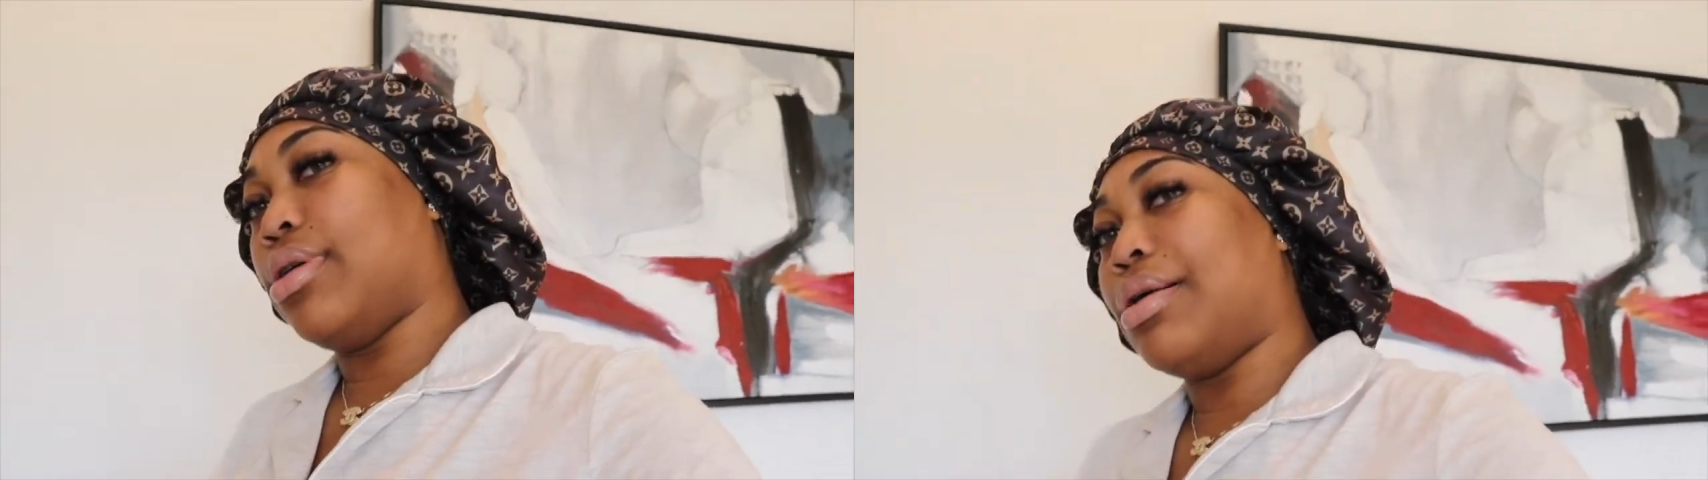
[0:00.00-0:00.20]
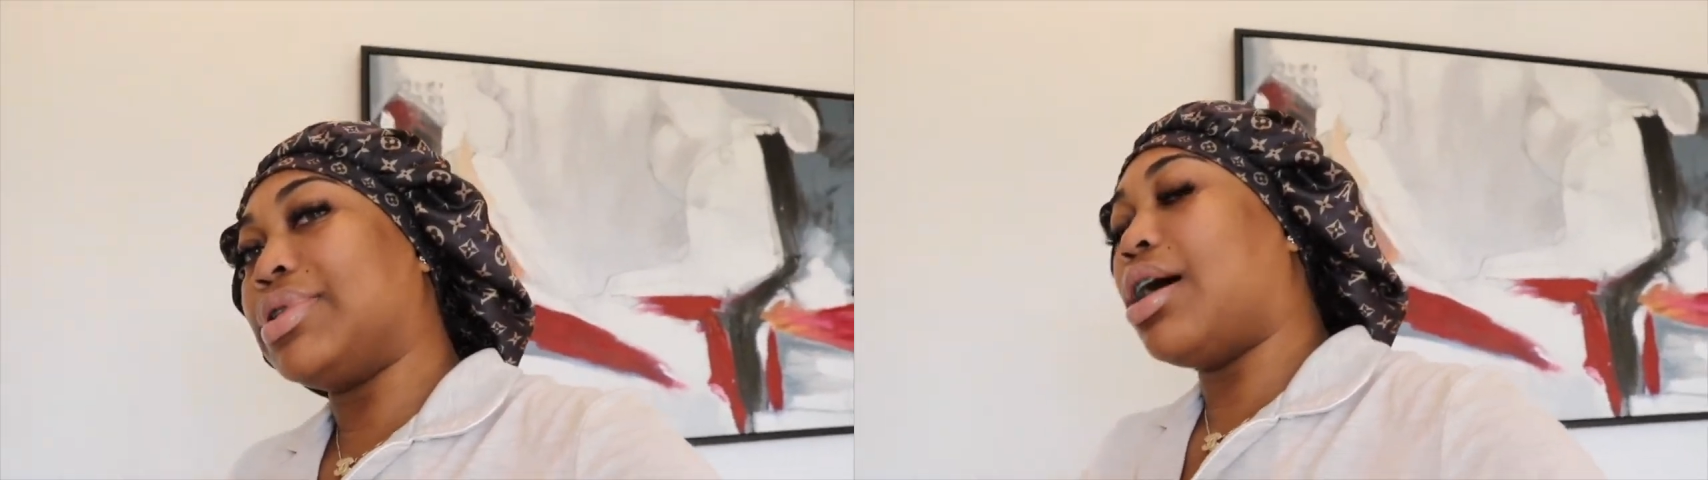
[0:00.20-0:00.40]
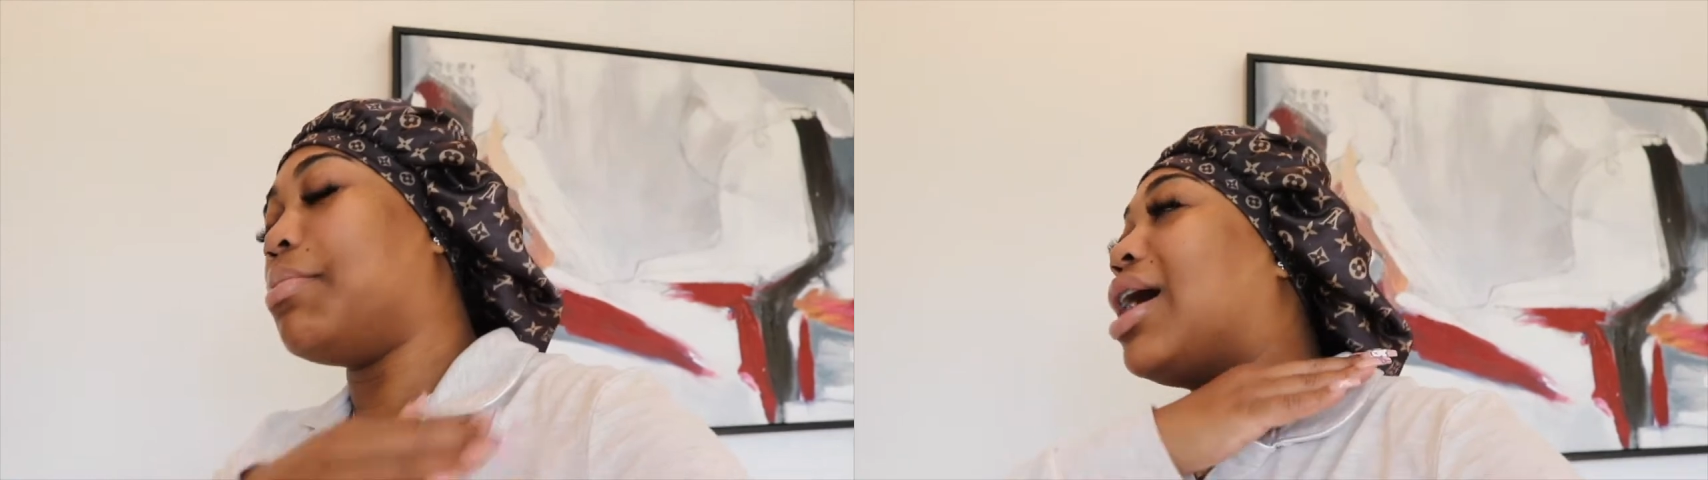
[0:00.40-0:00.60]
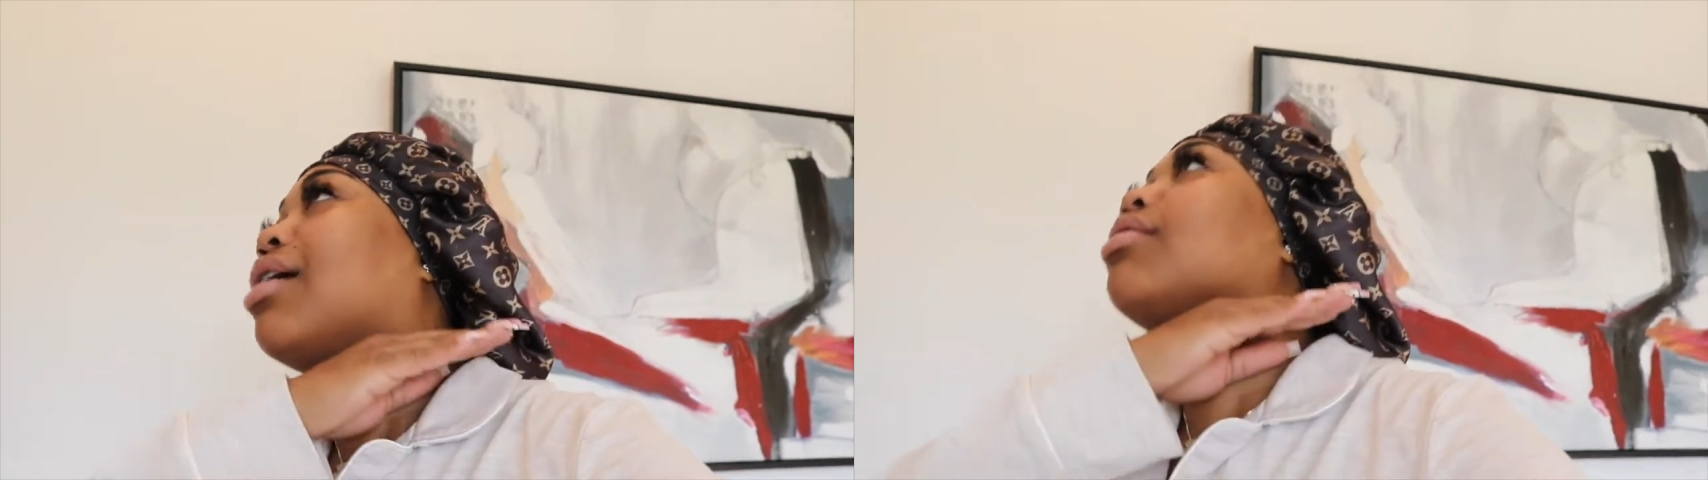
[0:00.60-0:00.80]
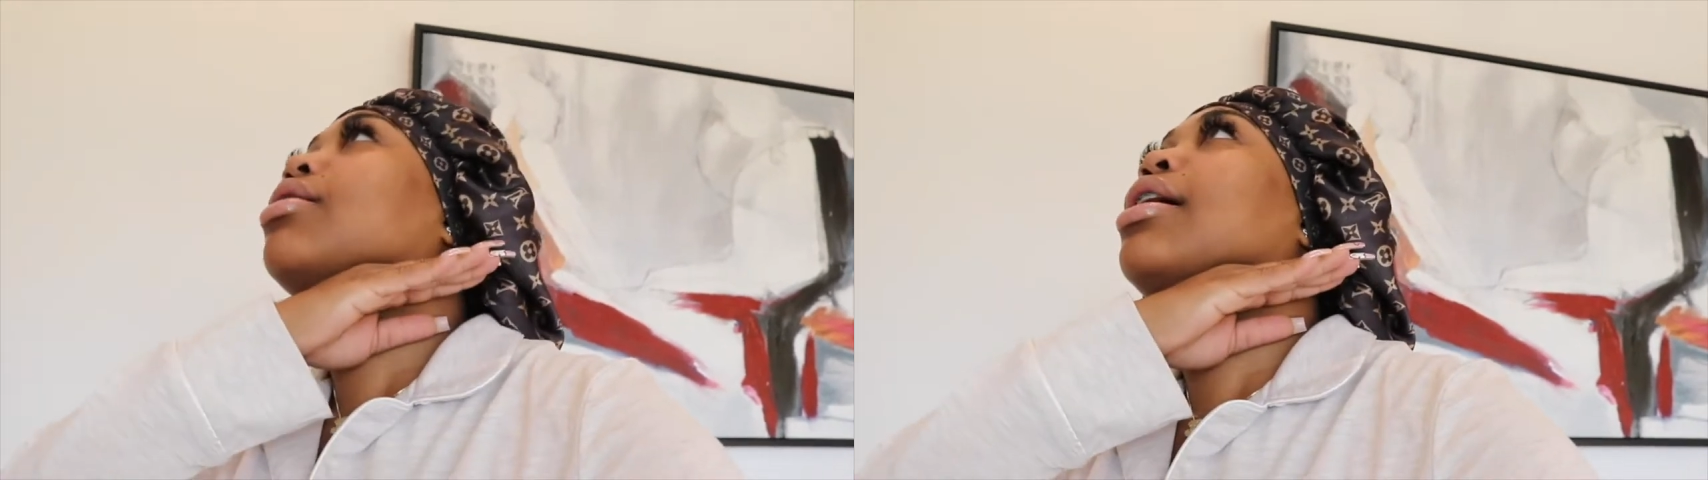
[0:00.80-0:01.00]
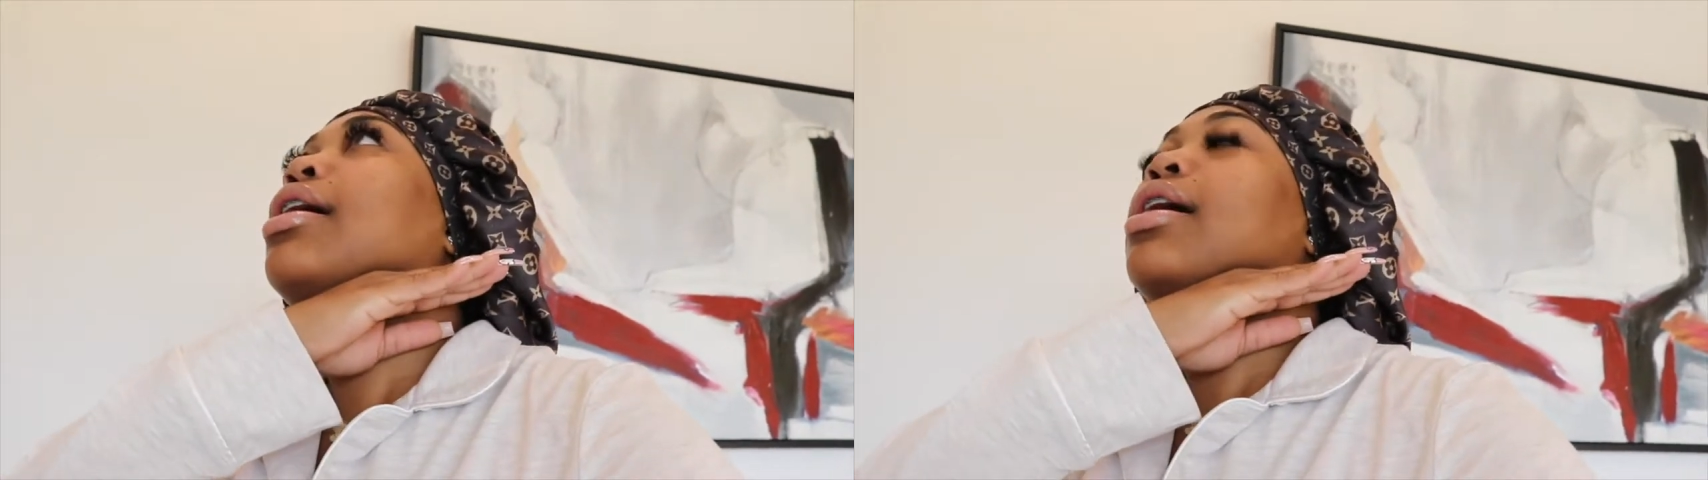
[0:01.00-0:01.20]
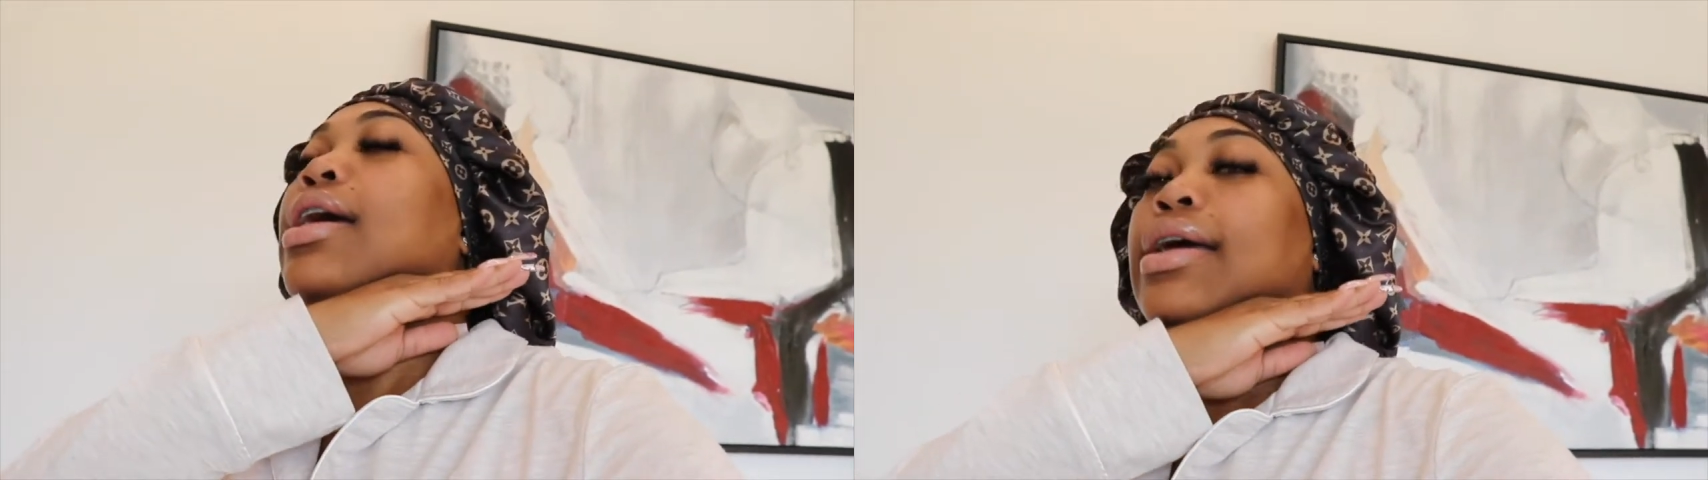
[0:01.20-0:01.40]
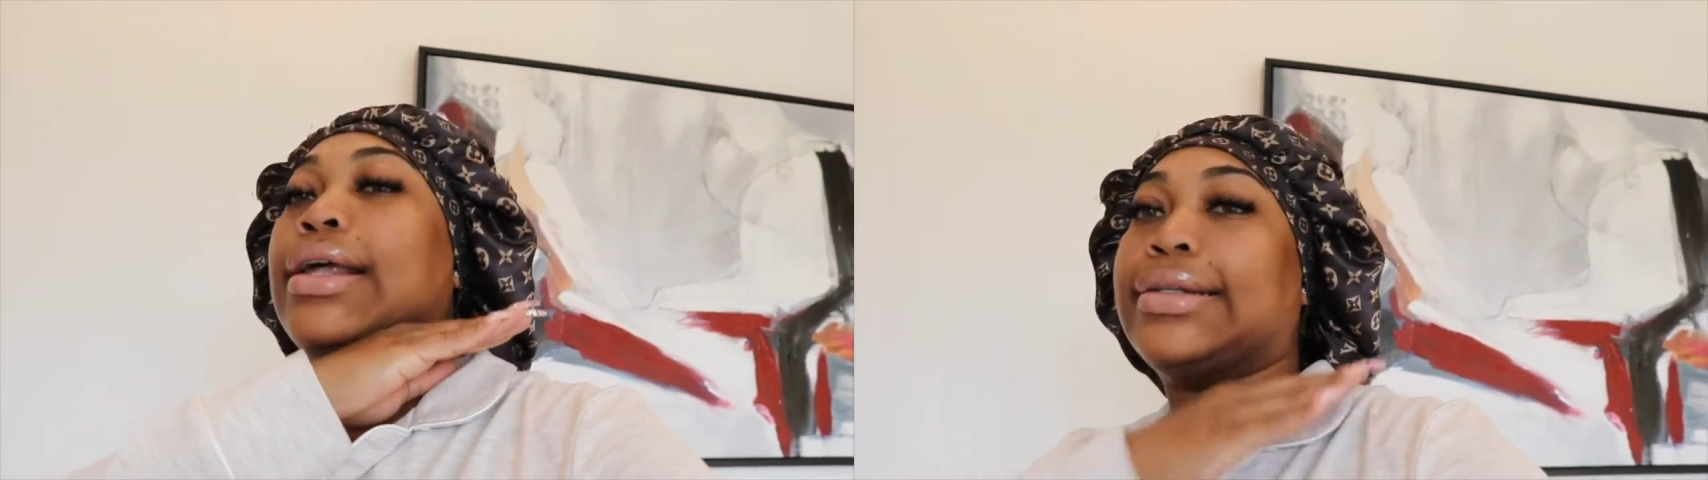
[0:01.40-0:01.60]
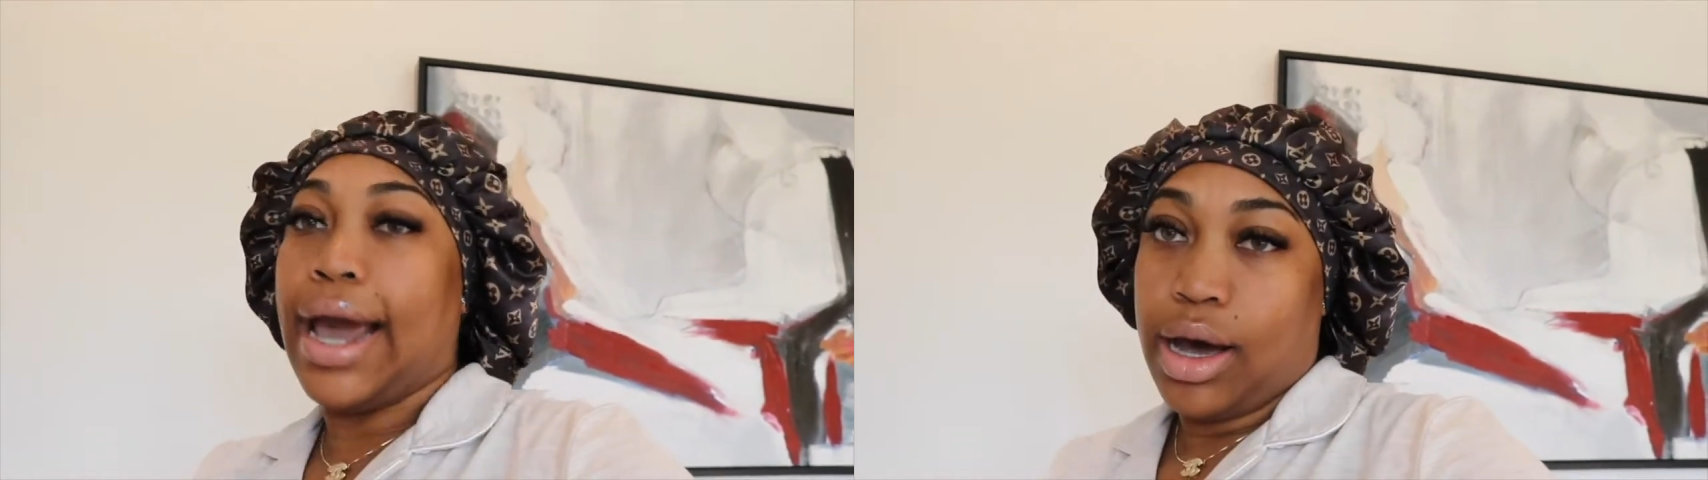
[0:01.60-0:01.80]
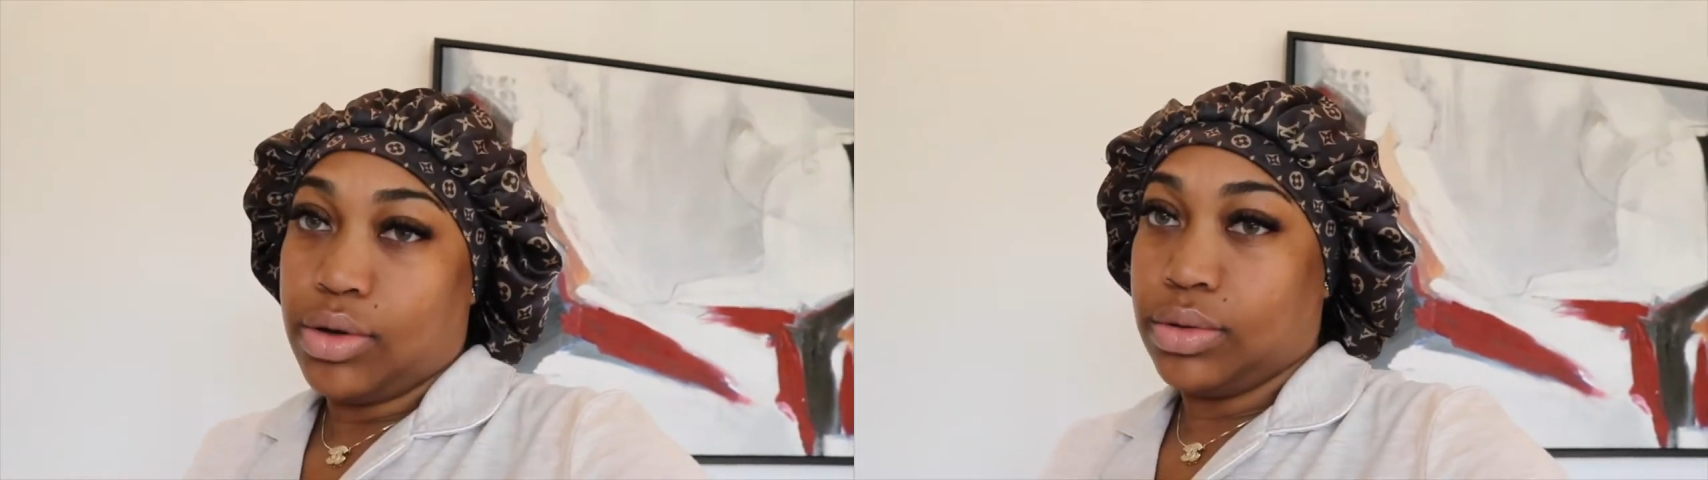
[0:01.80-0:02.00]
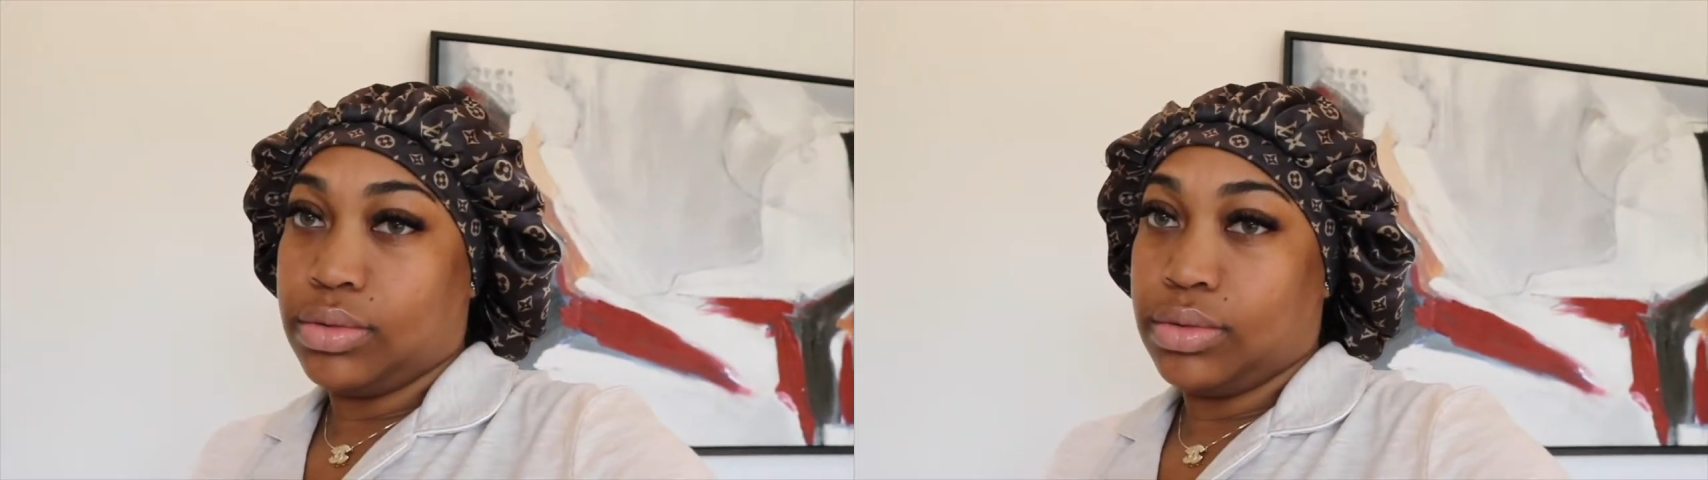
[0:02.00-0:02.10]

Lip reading: I'm talking about down.